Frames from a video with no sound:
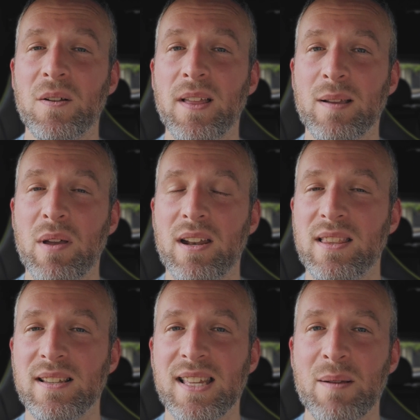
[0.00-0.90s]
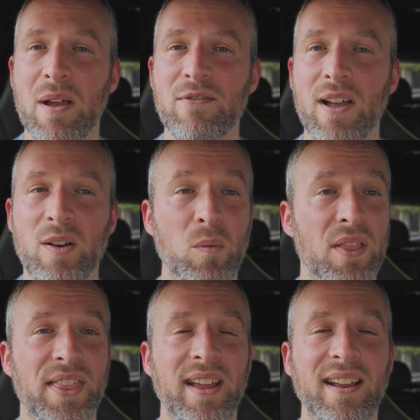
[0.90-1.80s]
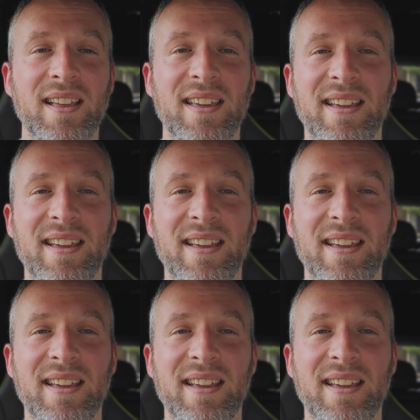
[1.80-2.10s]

that I don't like about it, things that I might find. One thing